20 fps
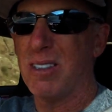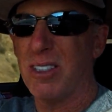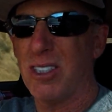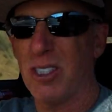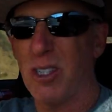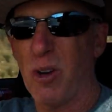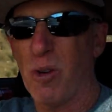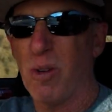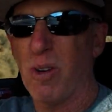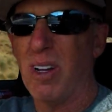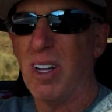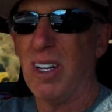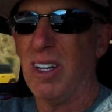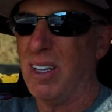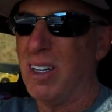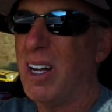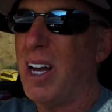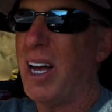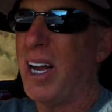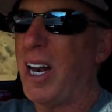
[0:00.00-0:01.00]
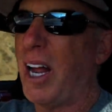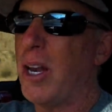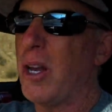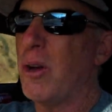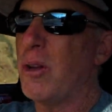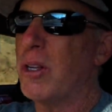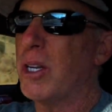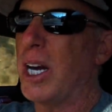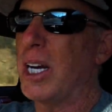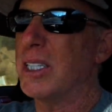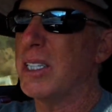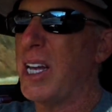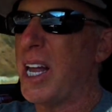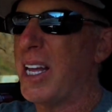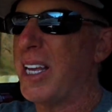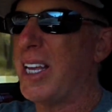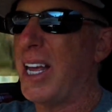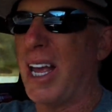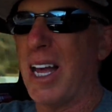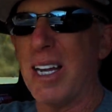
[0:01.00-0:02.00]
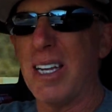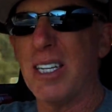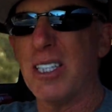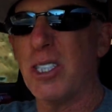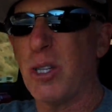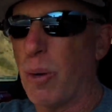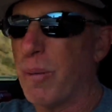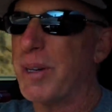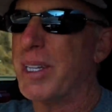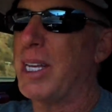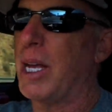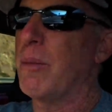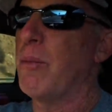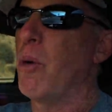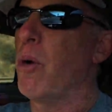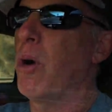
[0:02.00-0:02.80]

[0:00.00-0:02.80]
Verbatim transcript: so, and I know you guys like candy, so I'm gonna get